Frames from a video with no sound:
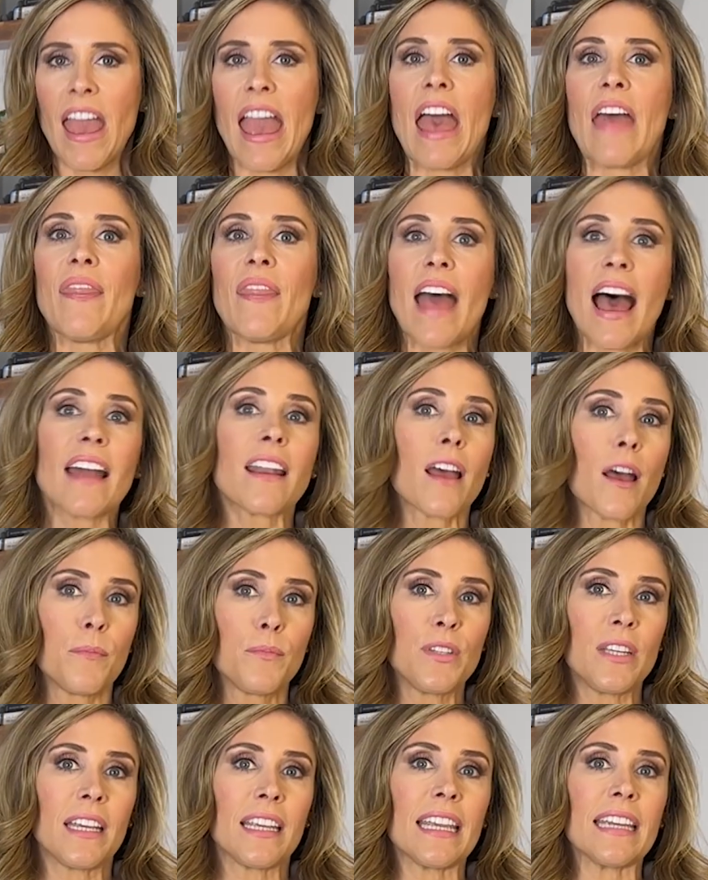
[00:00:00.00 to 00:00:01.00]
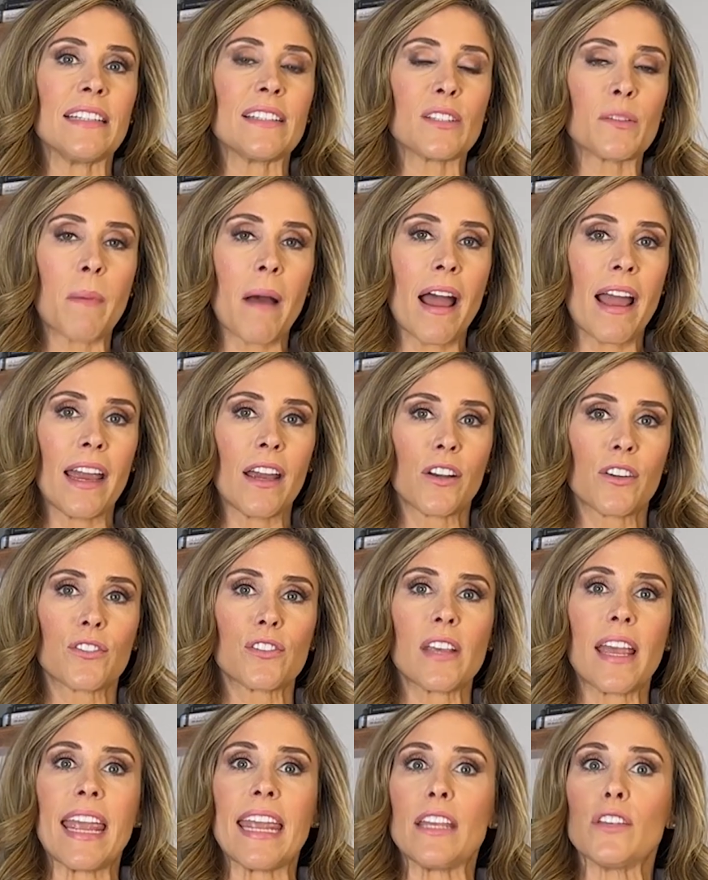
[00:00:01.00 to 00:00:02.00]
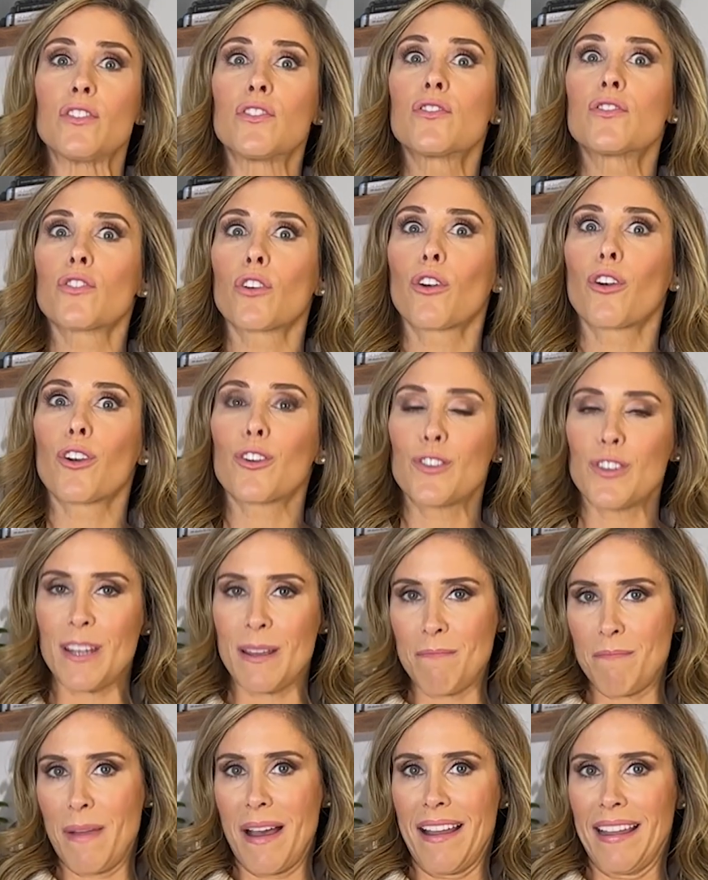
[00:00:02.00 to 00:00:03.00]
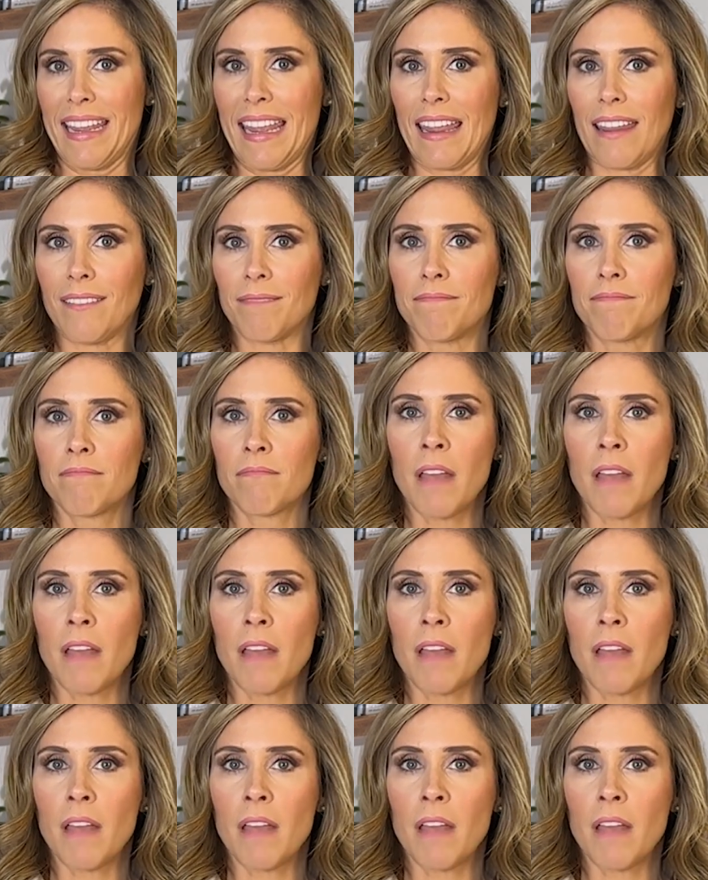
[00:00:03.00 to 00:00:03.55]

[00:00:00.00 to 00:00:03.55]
and that uptick inspires a surge in buying.